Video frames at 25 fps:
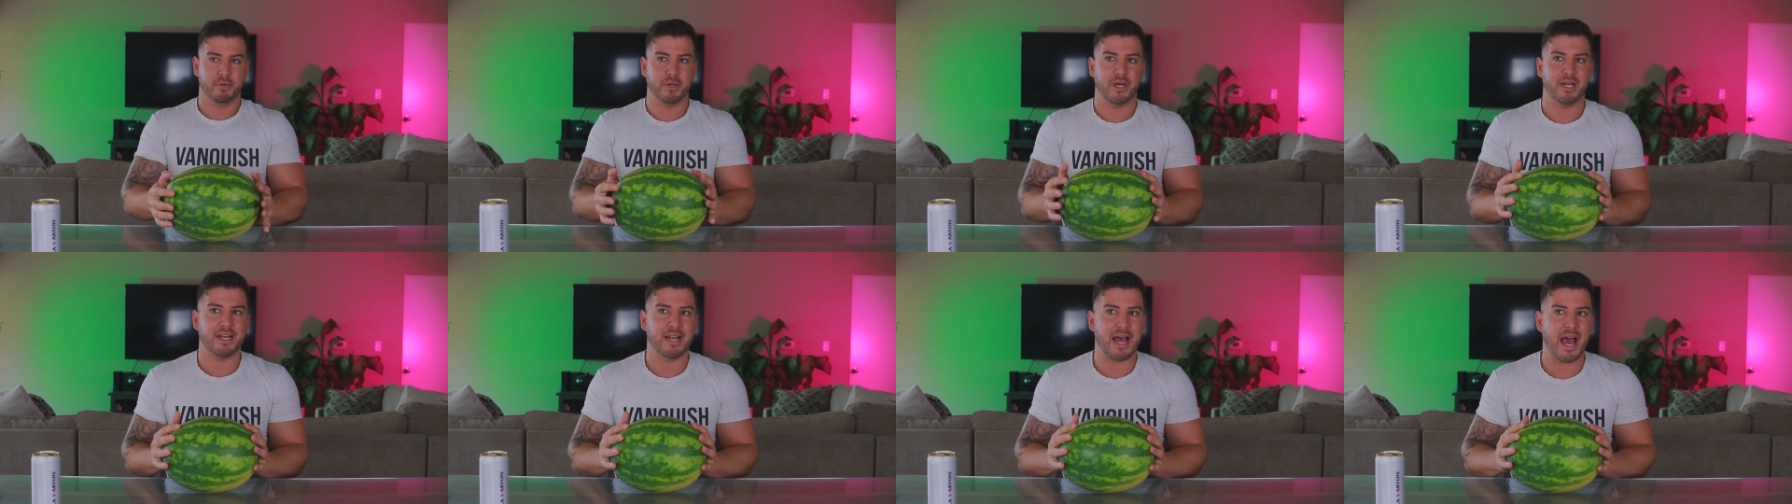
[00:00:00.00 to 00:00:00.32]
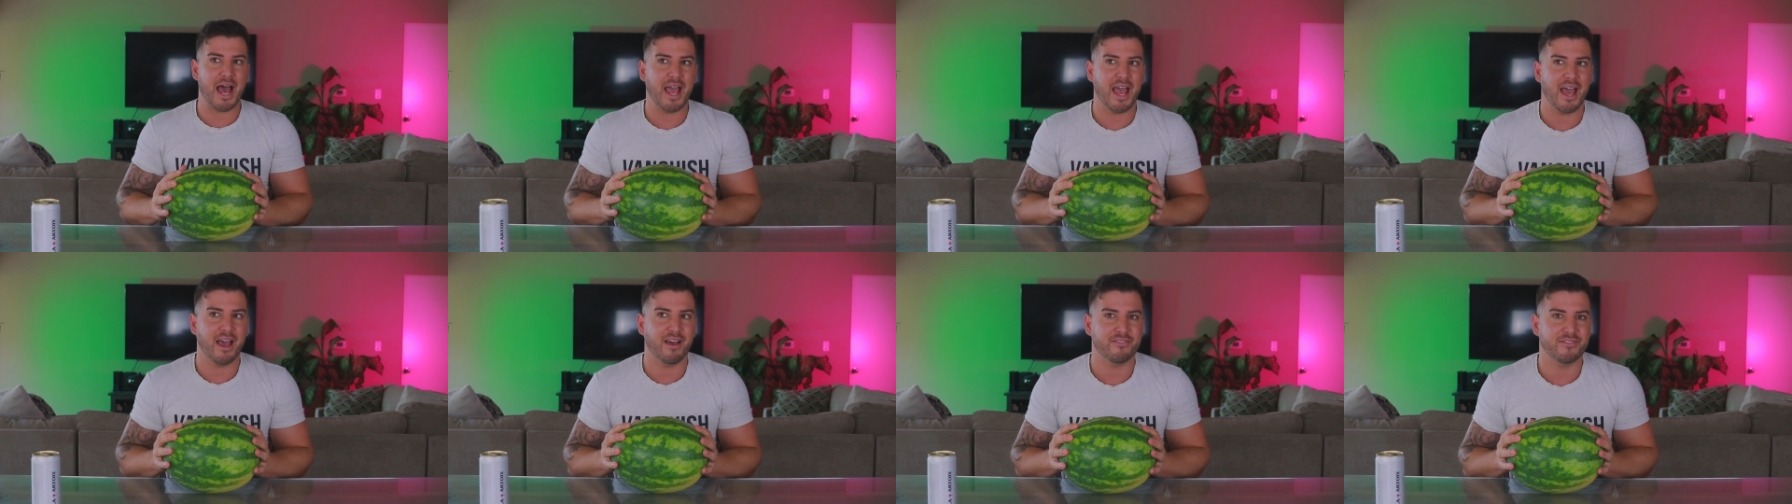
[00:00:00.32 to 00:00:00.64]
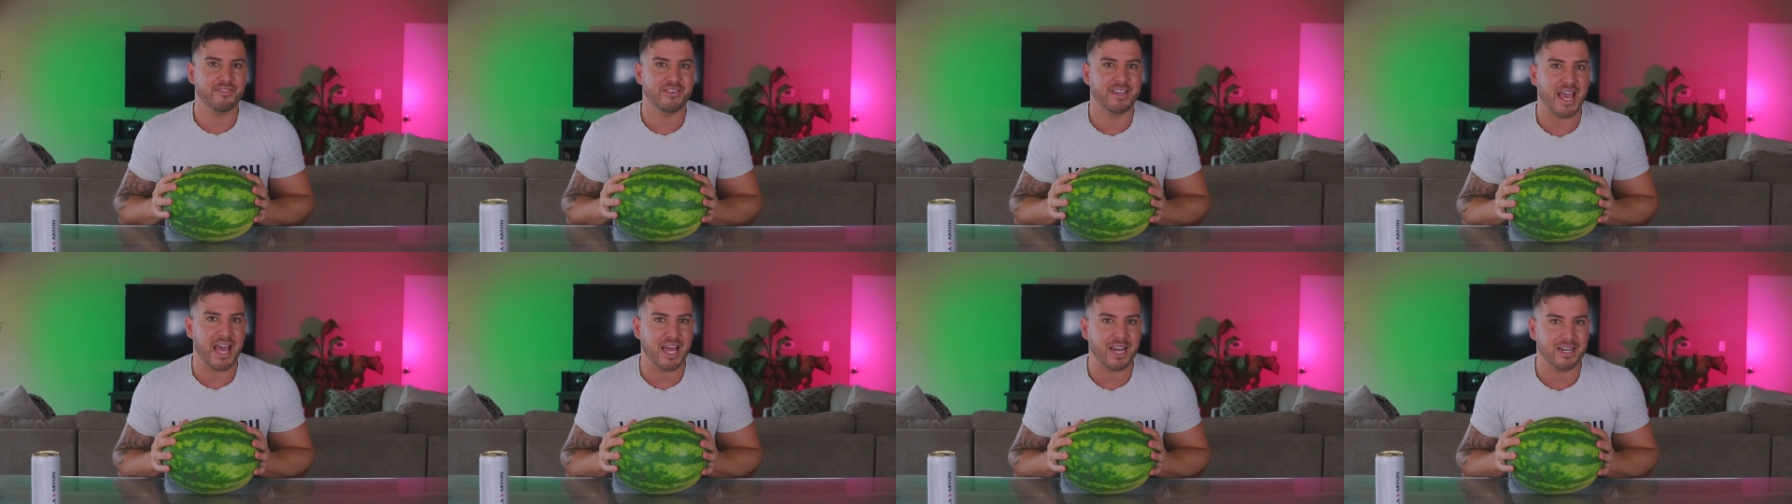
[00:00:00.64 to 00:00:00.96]
but I
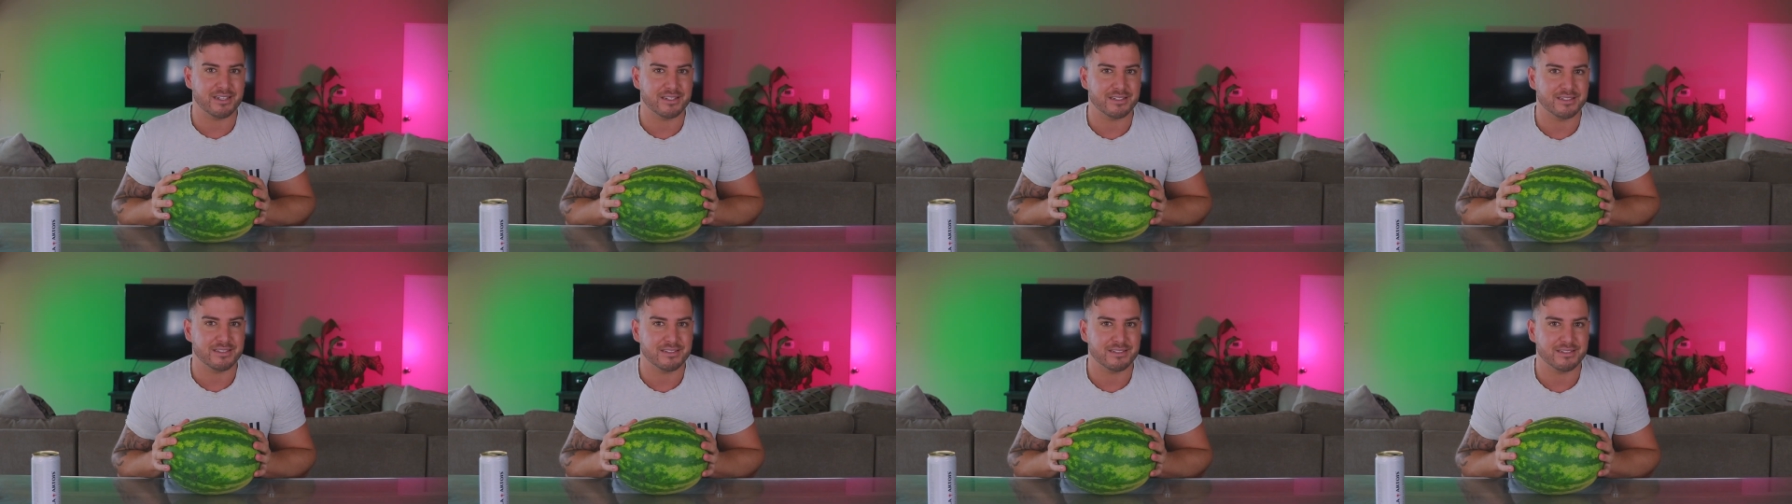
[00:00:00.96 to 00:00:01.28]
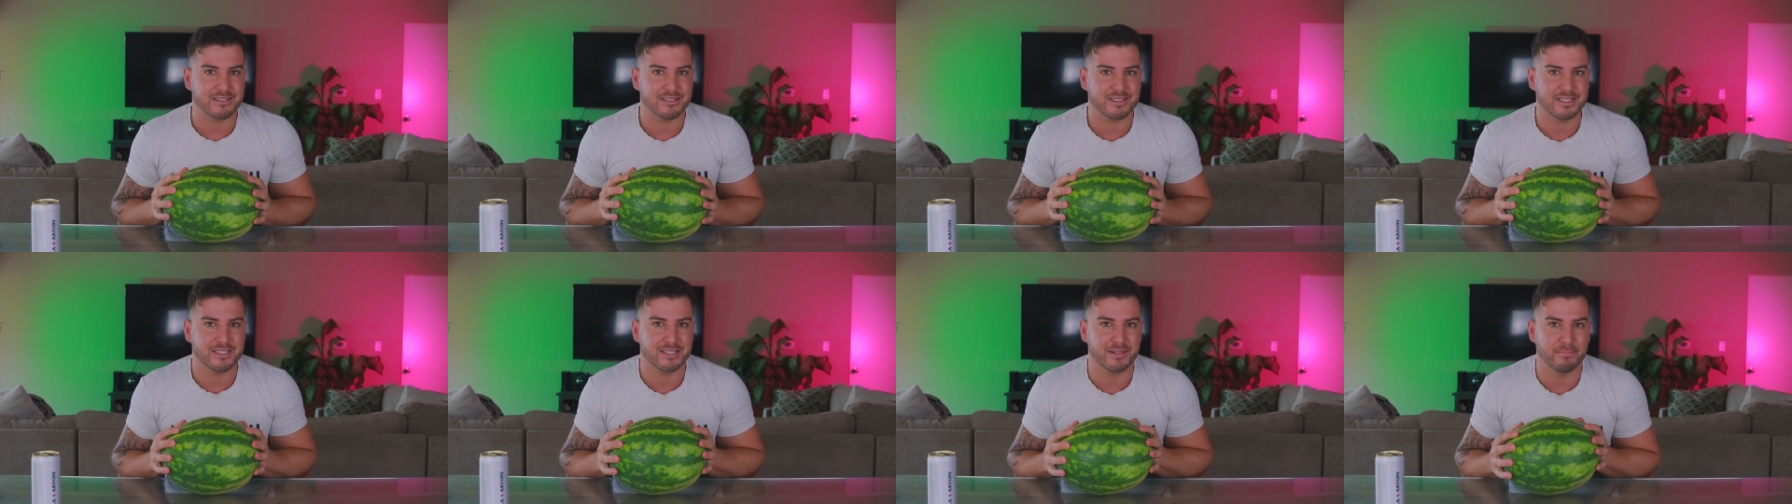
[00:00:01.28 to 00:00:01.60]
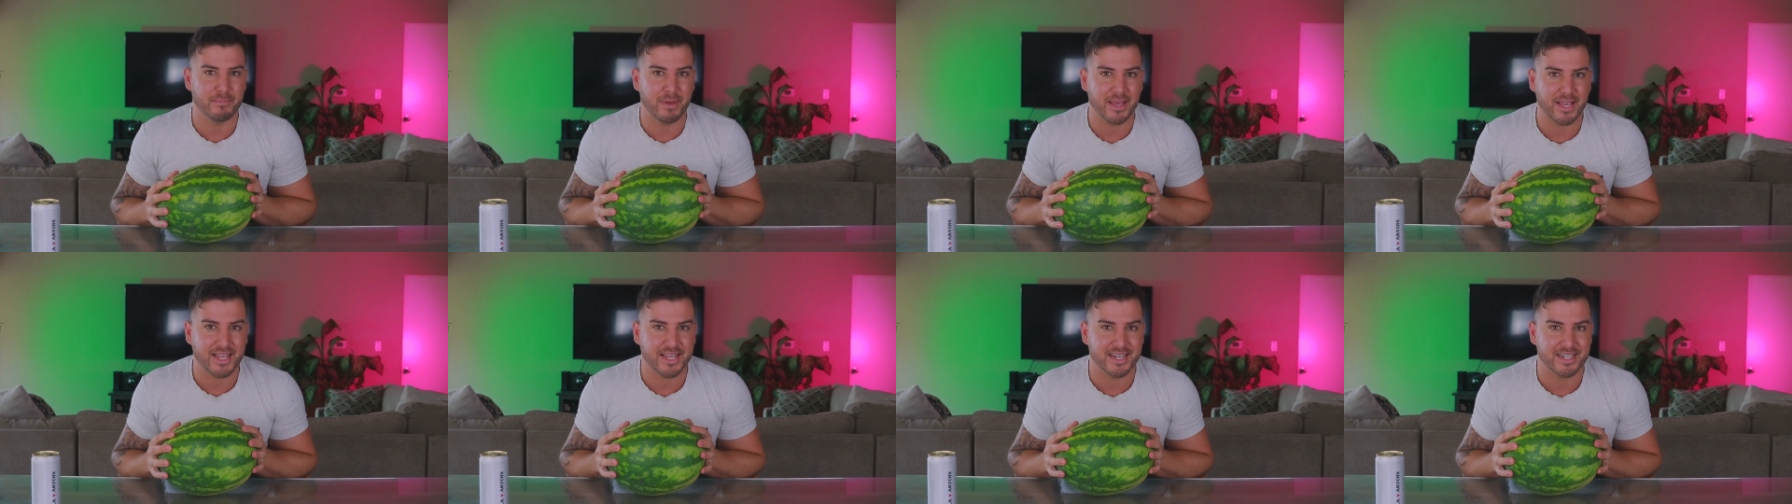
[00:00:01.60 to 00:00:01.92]
have yet to
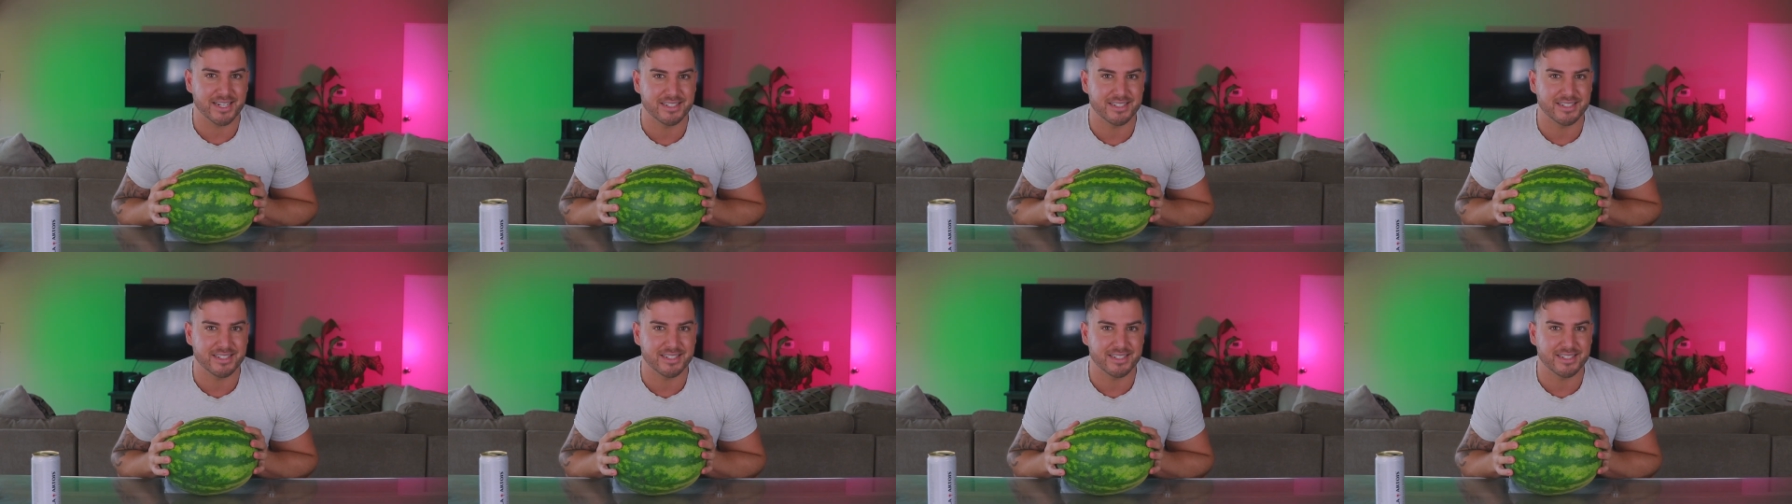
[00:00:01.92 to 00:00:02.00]
make an